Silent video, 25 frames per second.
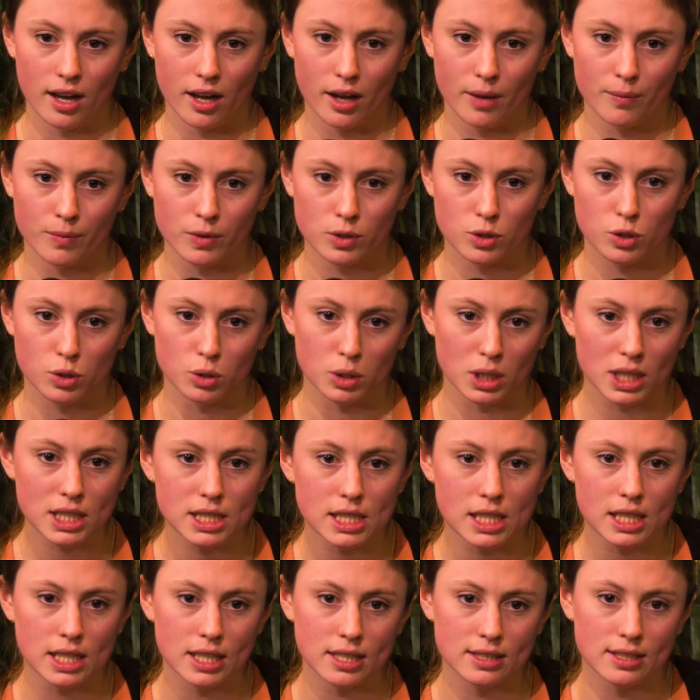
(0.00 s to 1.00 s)
um, to
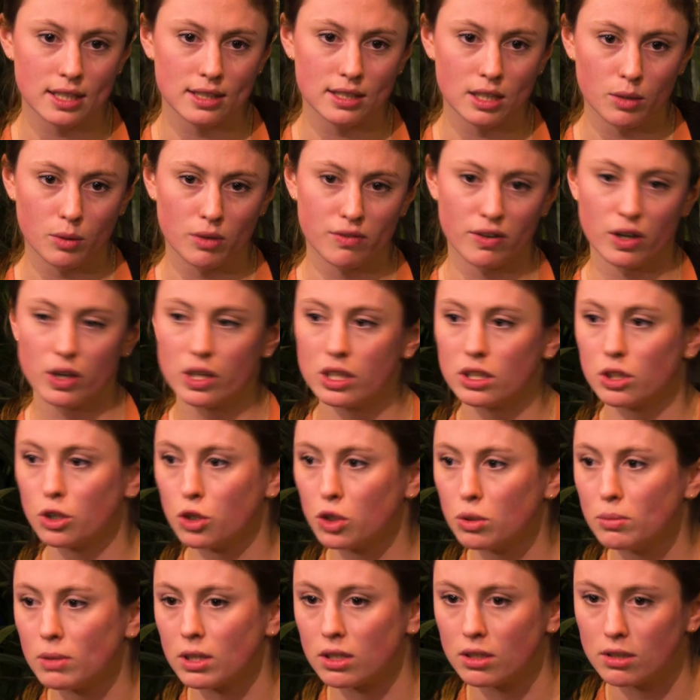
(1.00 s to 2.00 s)
Italy that they were very
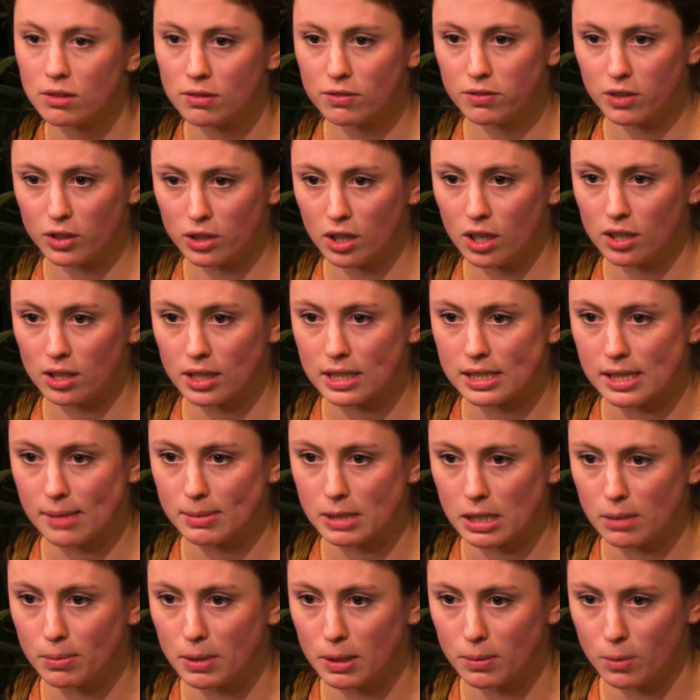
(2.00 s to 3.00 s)
inhuman for not
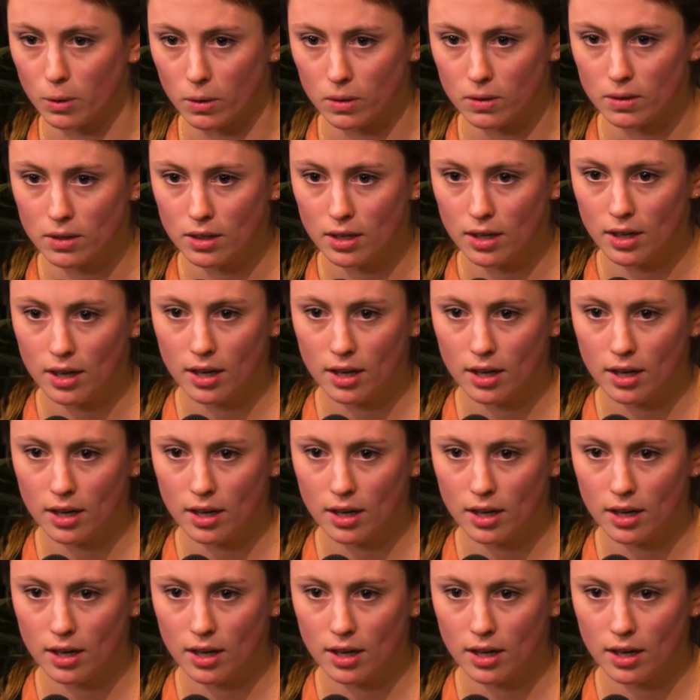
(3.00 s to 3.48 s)
accepting people.